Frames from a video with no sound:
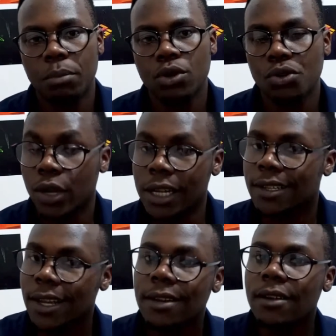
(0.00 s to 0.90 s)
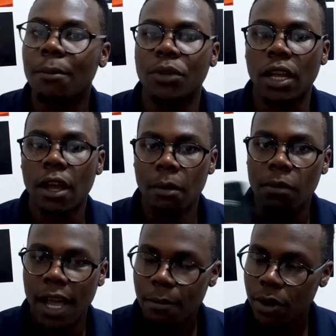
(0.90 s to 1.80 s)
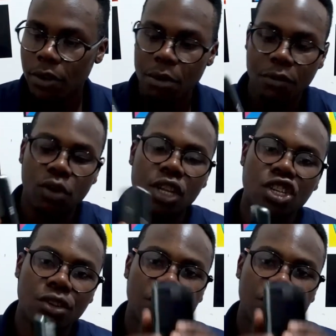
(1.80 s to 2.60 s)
supposed to understand something. BlackBerry, before they